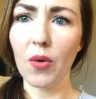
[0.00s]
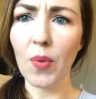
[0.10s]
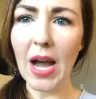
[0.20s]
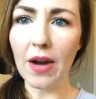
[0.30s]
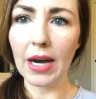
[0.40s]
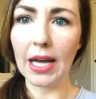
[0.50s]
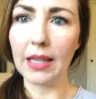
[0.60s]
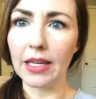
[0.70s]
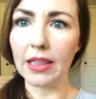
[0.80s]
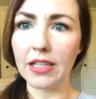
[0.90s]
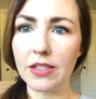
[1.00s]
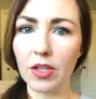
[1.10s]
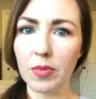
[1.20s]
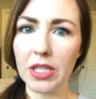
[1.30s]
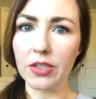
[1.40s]
wow, I like that
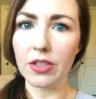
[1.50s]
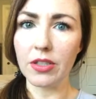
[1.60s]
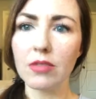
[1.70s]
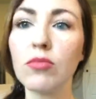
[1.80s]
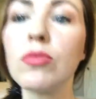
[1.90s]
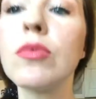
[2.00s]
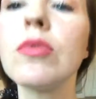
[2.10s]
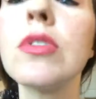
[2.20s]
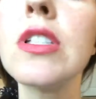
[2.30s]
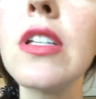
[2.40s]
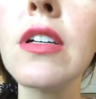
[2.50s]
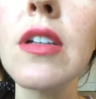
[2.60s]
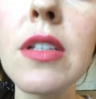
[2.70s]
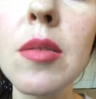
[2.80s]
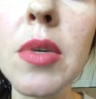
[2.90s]
so much. See how
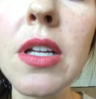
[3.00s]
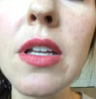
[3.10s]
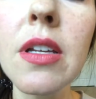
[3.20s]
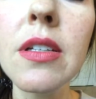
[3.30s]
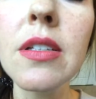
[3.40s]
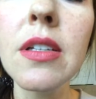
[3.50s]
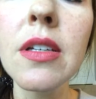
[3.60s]
pretty that is?